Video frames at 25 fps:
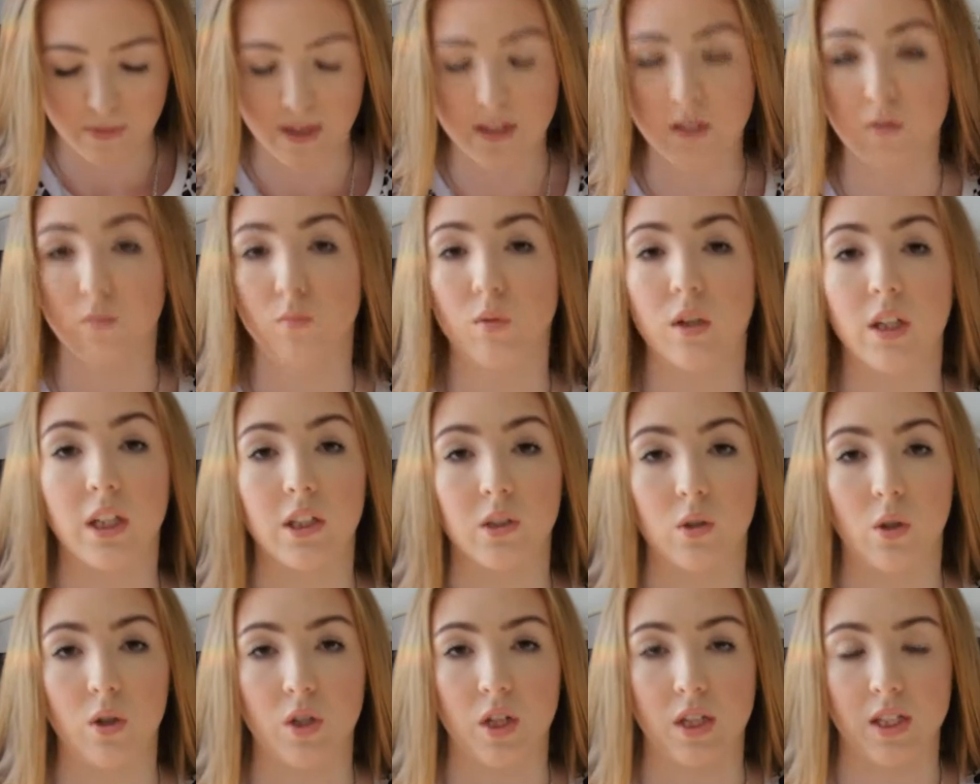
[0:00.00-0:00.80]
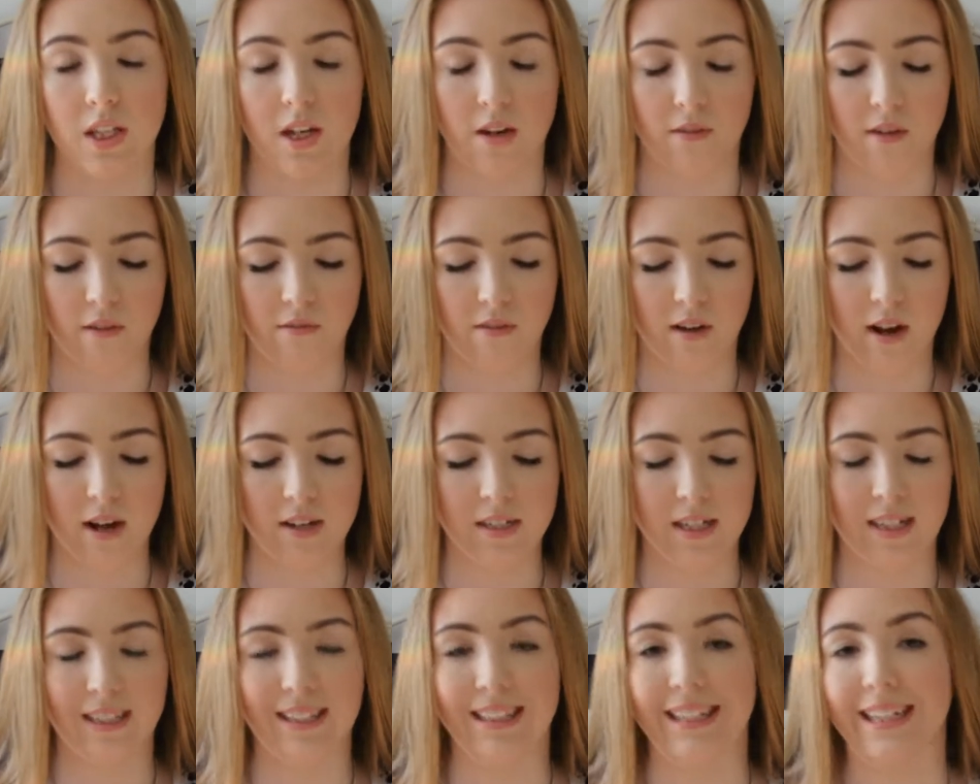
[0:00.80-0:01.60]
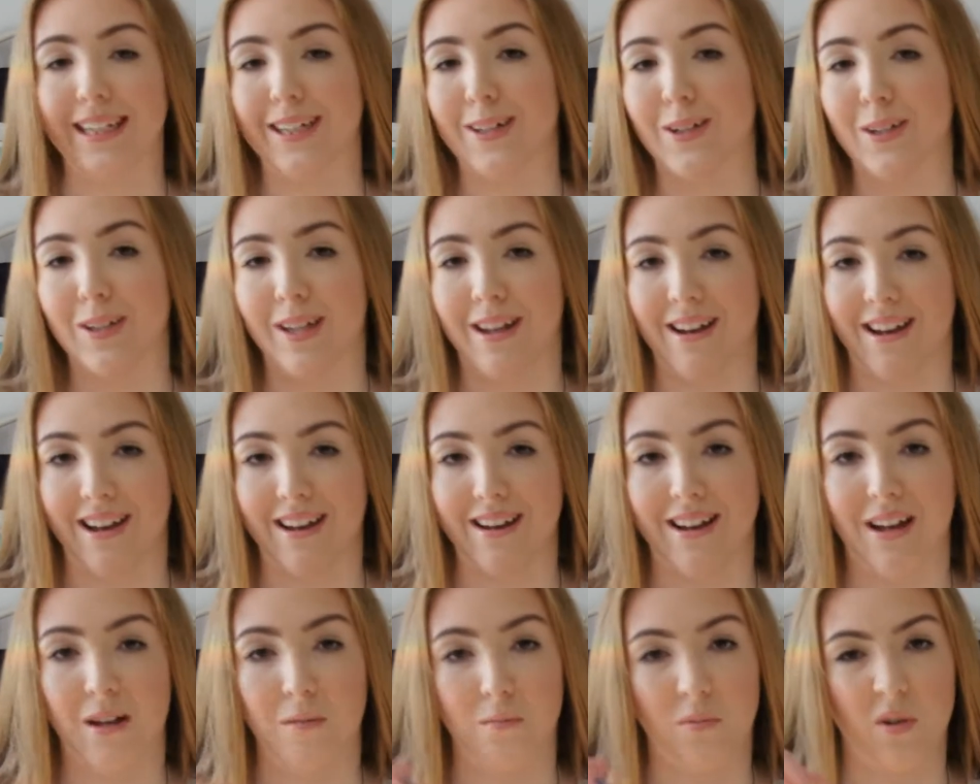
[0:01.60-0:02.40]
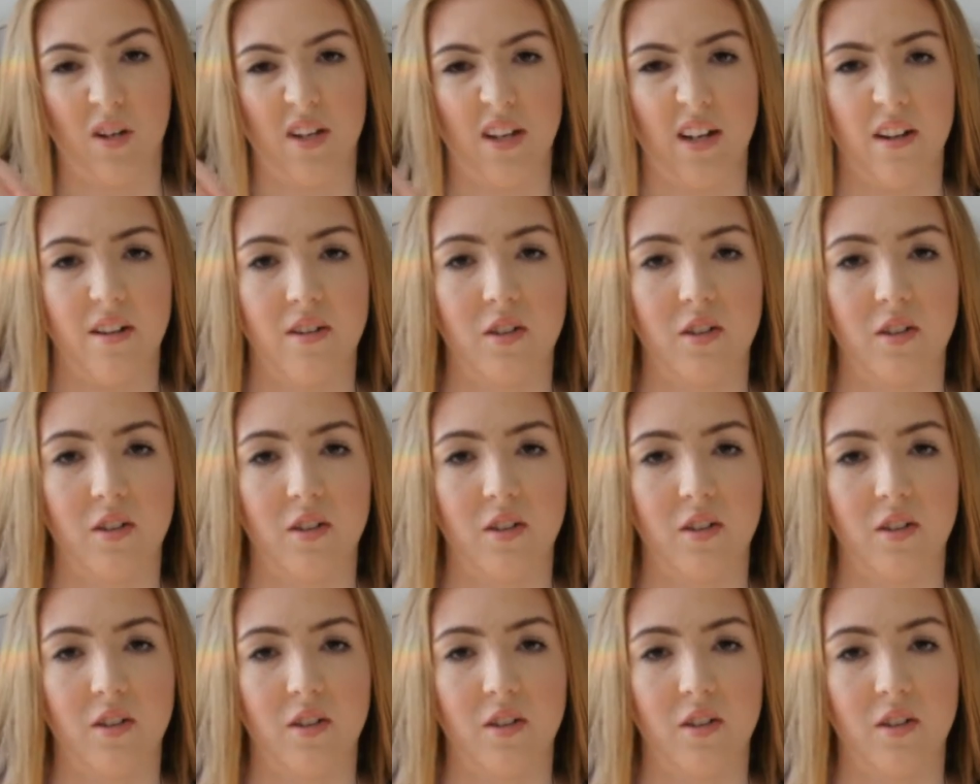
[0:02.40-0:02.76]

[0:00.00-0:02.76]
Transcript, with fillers: But it's really gorgeous, and if I find a link online, I'll put it in the